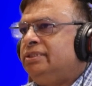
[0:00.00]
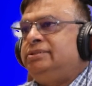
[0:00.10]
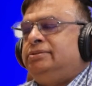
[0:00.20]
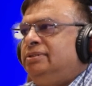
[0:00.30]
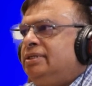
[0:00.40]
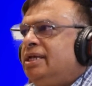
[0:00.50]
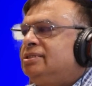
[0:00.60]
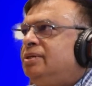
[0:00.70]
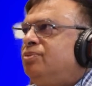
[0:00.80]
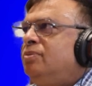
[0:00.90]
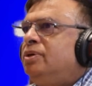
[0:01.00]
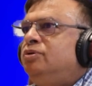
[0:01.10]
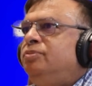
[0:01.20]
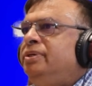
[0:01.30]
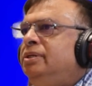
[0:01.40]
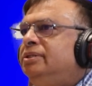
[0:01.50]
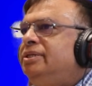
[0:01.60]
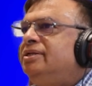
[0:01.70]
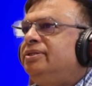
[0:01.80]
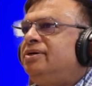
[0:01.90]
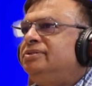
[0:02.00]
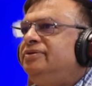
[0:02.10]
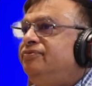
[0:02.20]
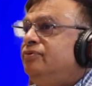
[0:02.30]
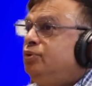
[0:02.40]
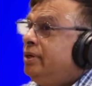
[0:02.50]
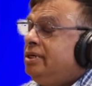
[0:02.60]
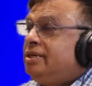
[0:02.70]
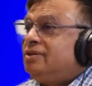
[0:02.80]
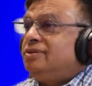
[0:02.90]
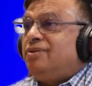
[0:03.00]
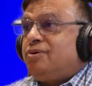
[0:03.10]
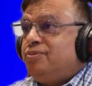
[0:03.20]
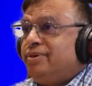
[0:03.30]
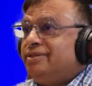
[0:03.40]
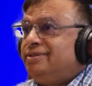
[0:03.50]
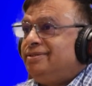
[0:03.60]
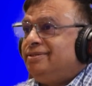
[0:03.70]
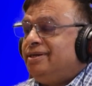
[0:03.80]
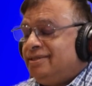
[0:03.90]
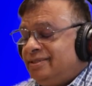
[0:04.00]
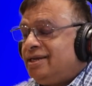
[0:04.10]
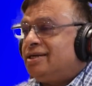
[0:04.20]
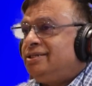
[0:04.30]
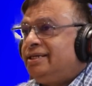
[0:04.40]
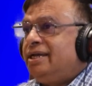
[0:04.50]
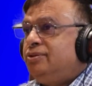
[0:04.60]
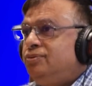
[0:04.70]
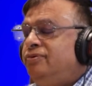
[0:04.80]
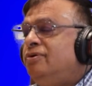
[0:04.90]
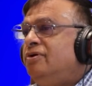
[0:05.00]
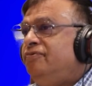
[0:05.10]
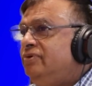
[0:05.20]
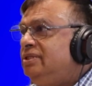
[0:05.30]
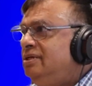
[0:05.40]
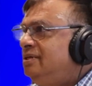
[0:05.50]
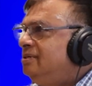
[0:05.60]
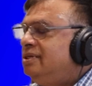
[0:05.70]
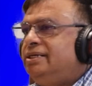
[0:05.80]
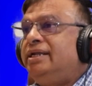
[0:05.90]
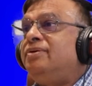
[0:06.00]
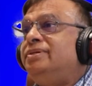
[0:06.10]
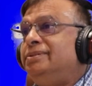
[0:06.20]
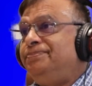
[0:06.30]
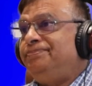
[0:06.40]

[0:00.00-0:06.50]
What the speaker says: And so the cluster probably could be 10,000, 20,000 documents, and they actually can do within an hour.